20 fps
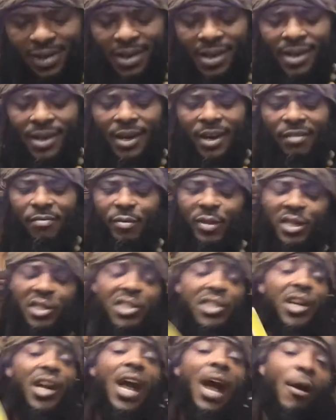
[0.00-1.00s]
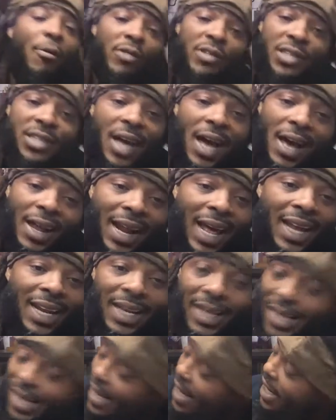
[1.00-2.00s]
of Miss Shahrazad
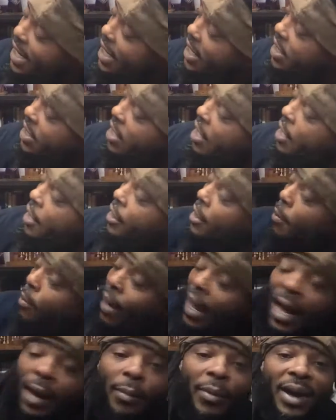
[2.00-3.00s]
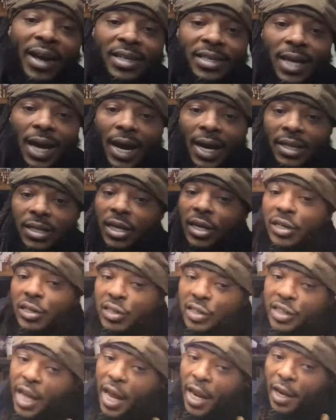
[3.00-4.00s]
Ali's The Black Man's Guide to
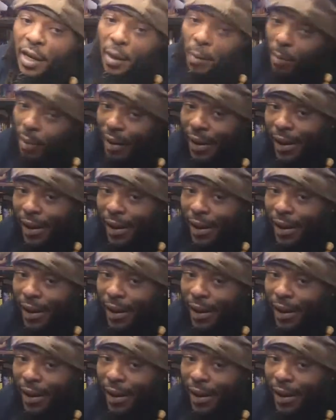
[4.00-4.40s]
Understanding the Black